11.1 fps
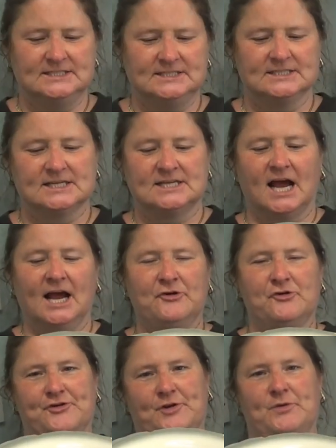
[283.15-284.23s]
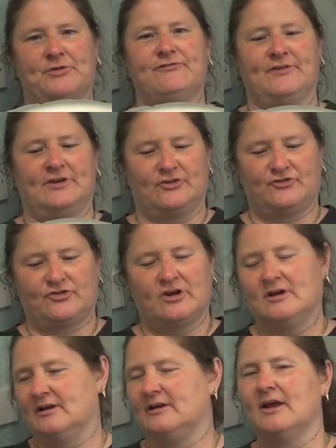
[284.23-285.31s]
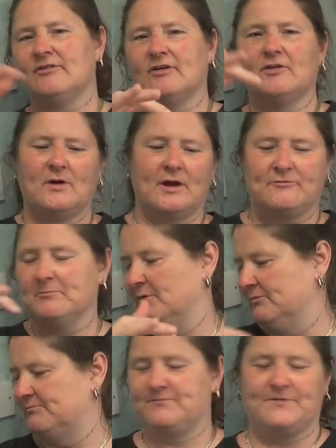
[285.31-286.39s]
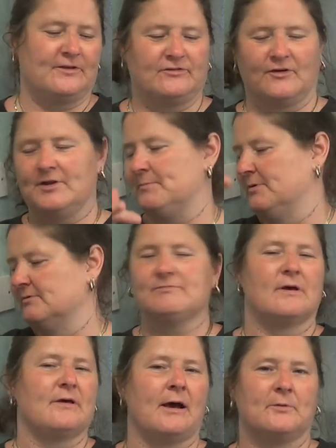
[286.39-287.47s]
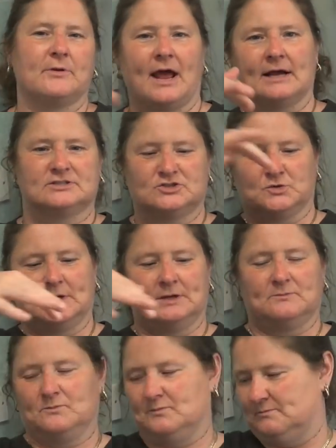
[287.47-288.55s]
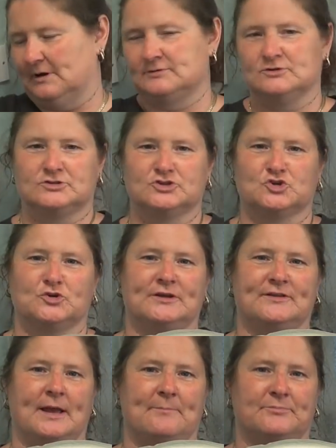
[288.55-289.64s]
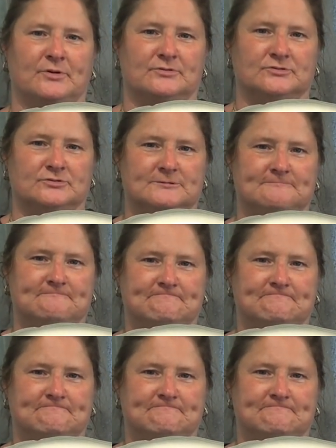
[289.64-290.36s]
This is a Thai curry with fish. Yes, I know I haven't put things on it, but I'm going to add to it just to show you the end product.